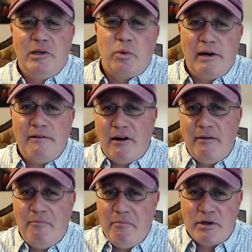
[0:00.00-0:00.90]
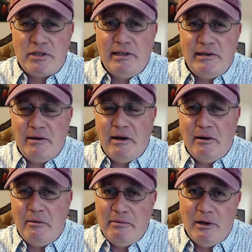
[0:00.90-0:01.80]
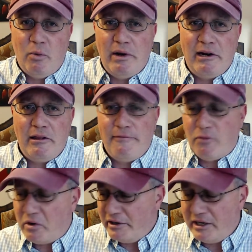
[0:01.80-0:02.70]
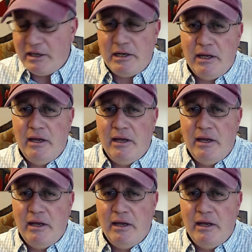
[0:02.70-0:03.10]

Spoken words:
25%, one out of the four didn't.